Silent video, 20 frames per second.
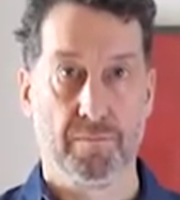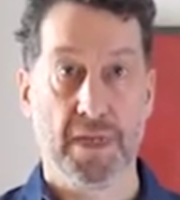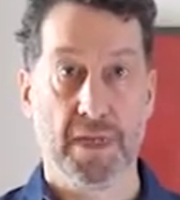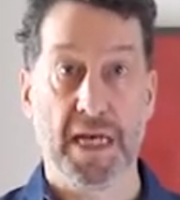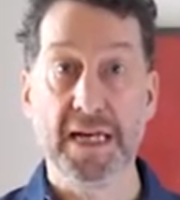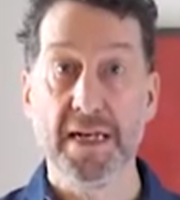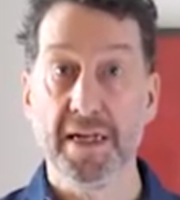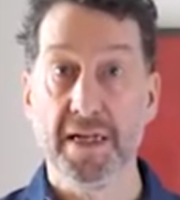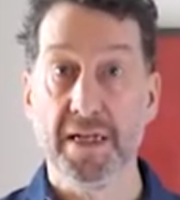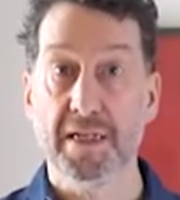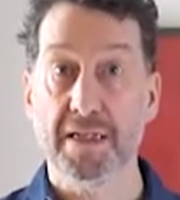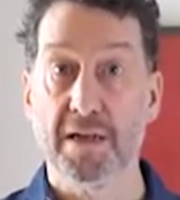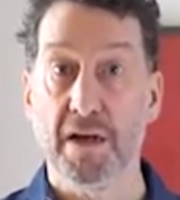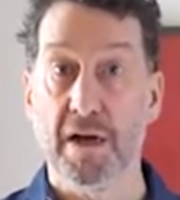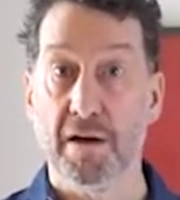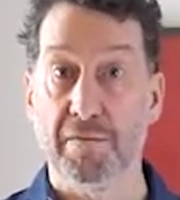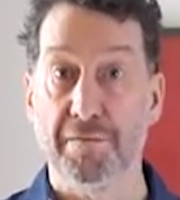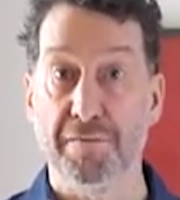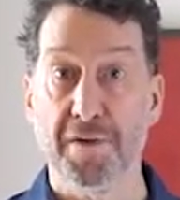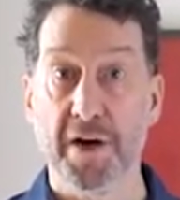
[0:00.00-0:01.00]
India's
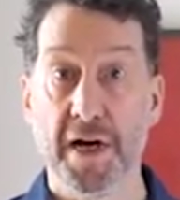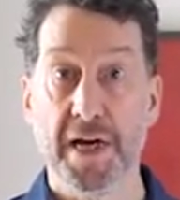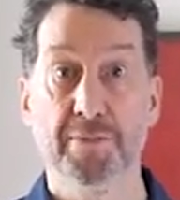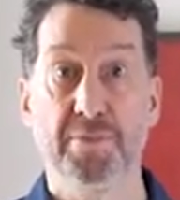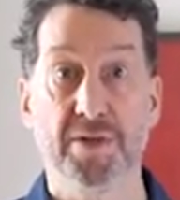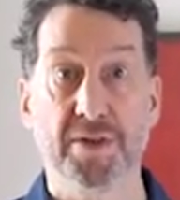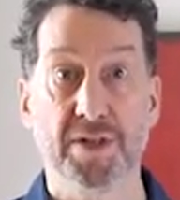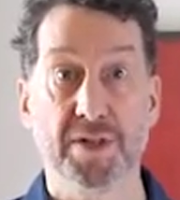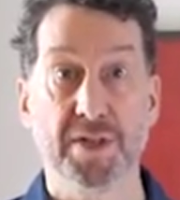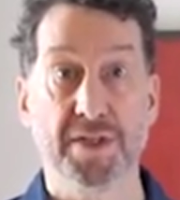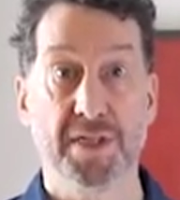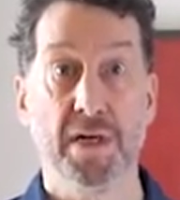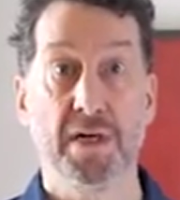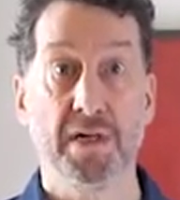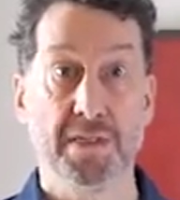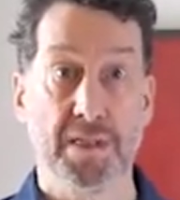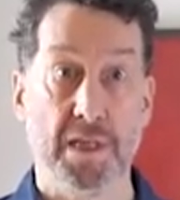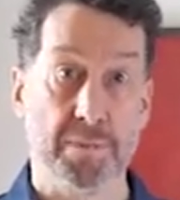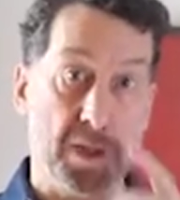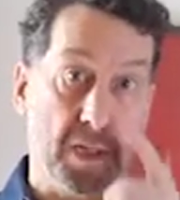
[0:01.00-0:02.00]
vibrant
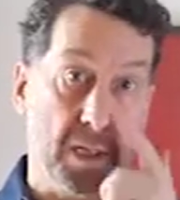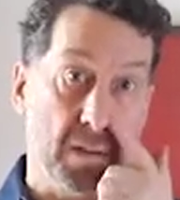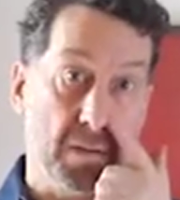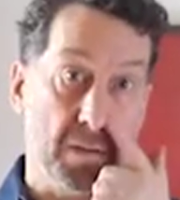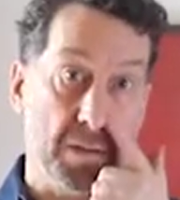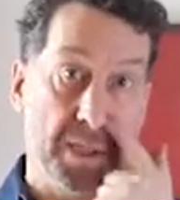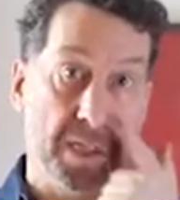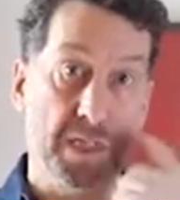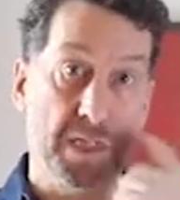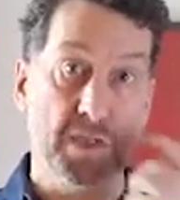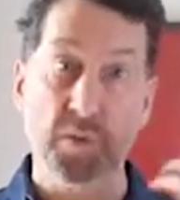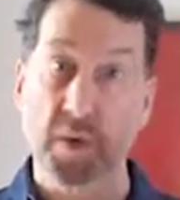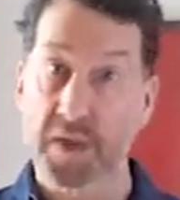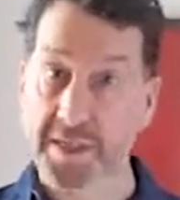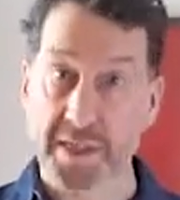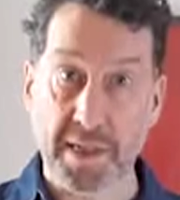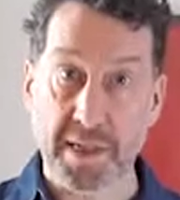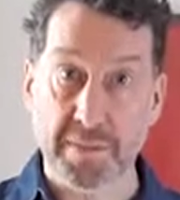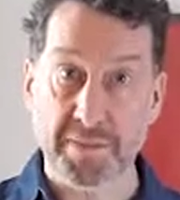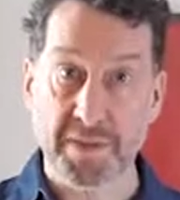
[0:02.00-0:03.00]
startup culture is one
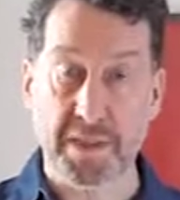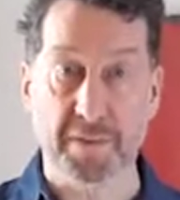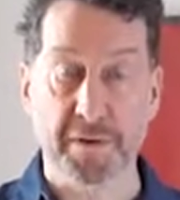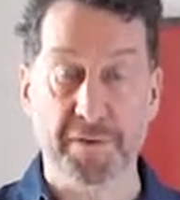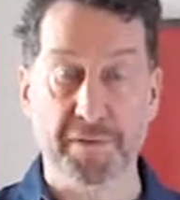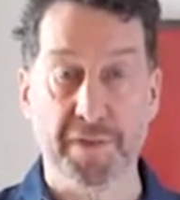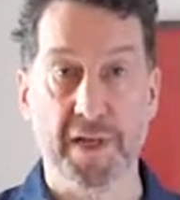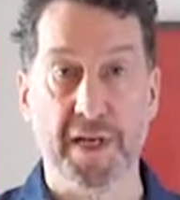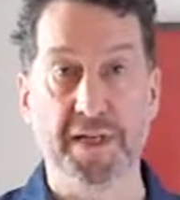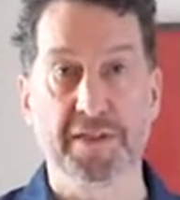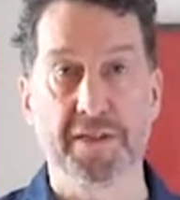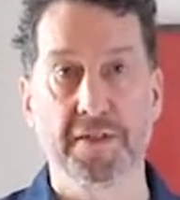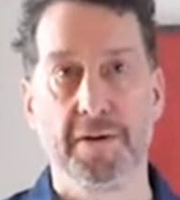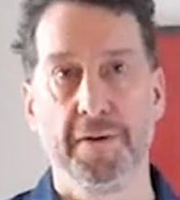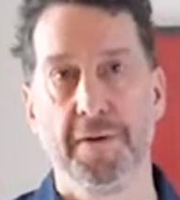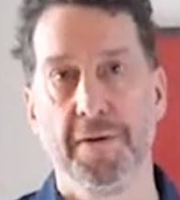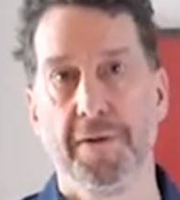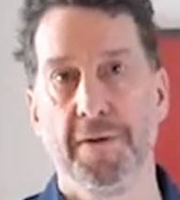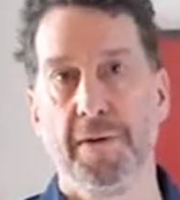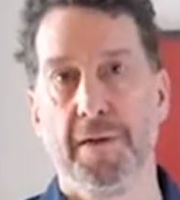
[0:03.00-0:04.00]
symptom of this.
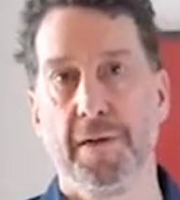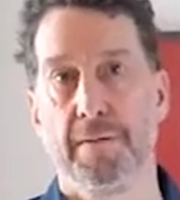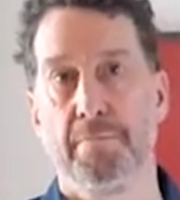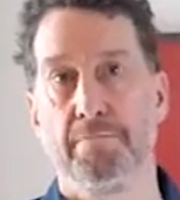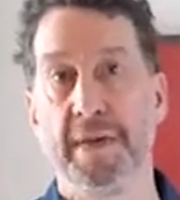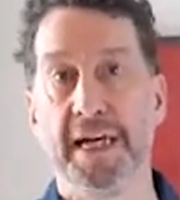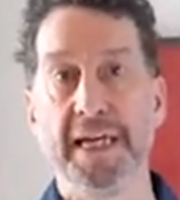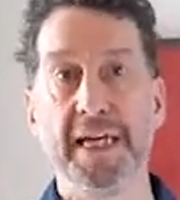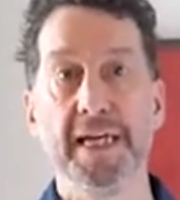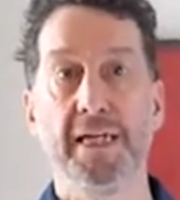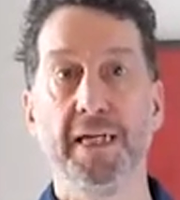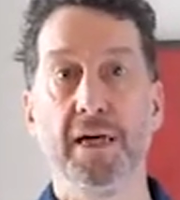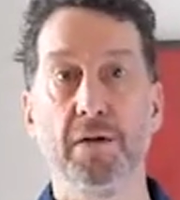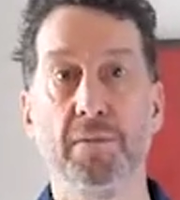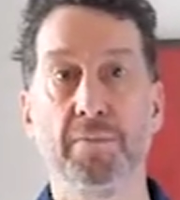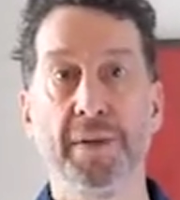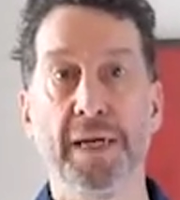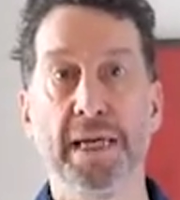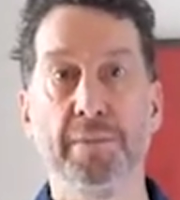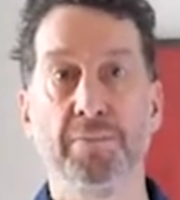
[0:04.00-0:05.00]
Many
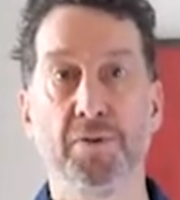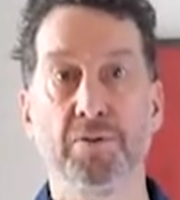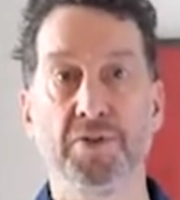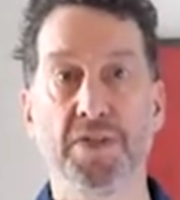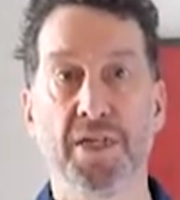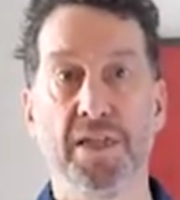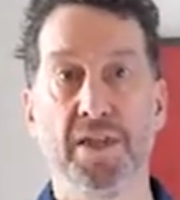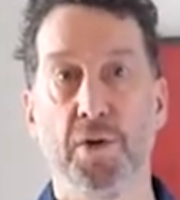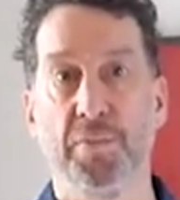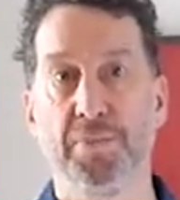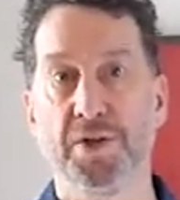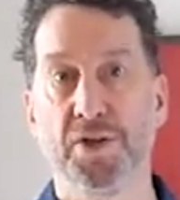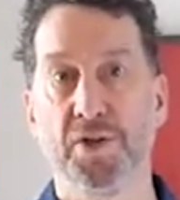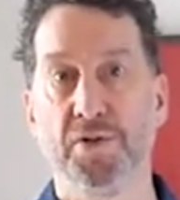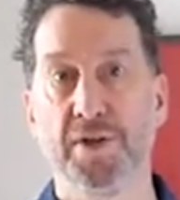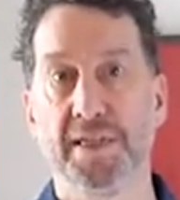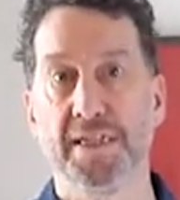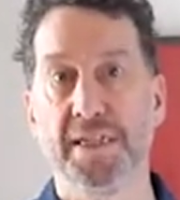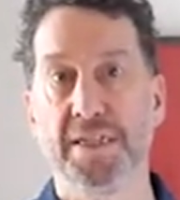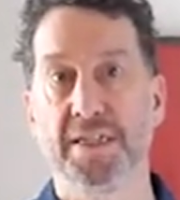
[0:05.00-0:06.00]
young people see the
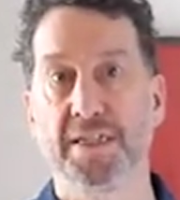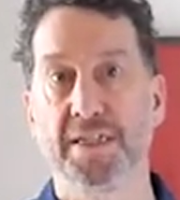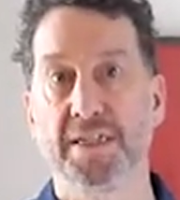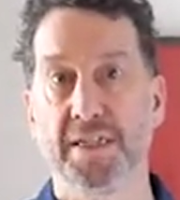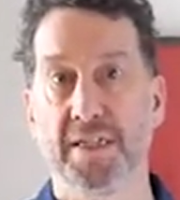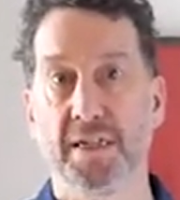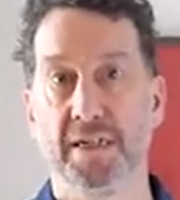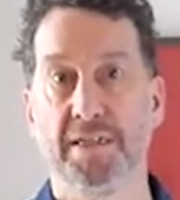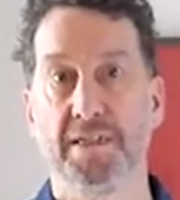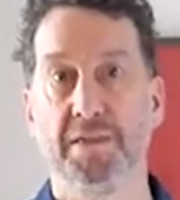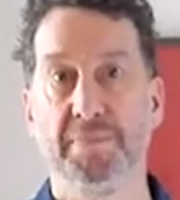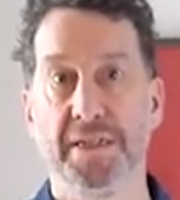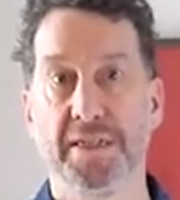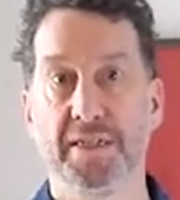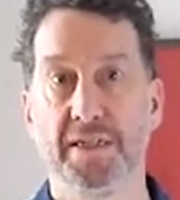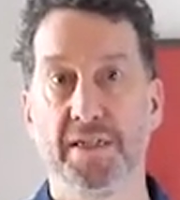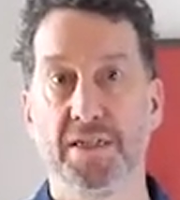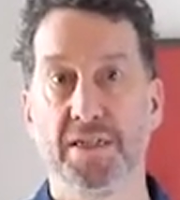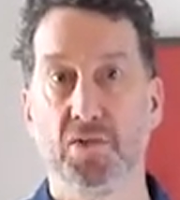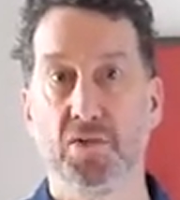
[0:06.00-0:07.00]
opportunity to start a
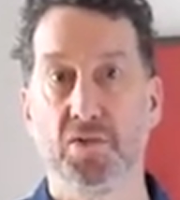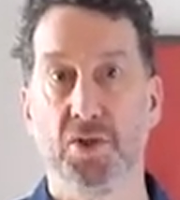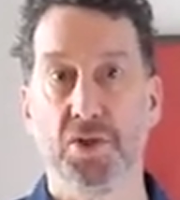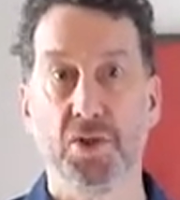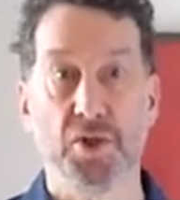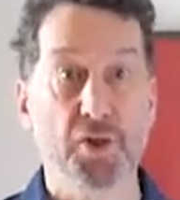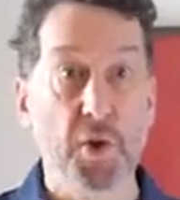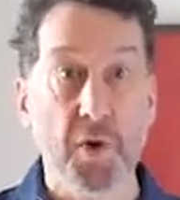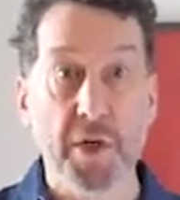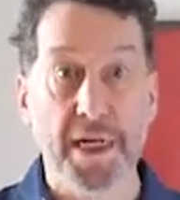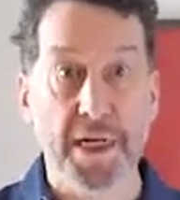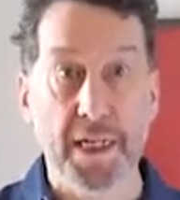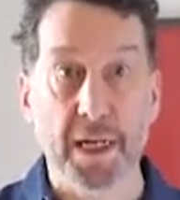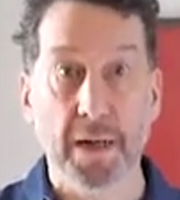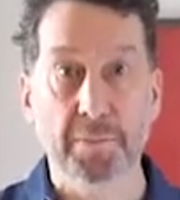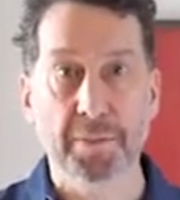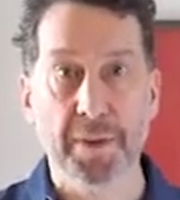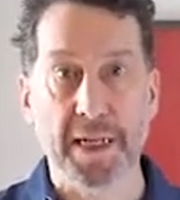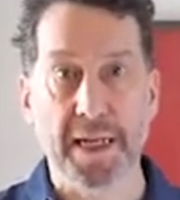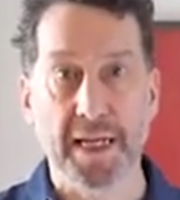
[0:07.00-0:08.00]
business or to join a
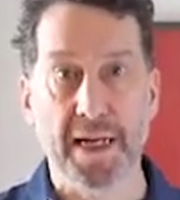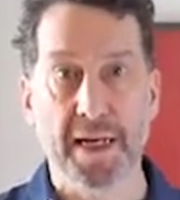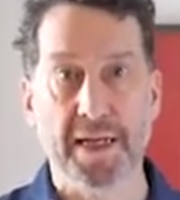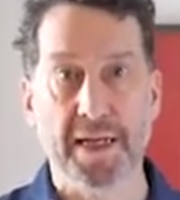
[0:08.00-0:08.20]
company in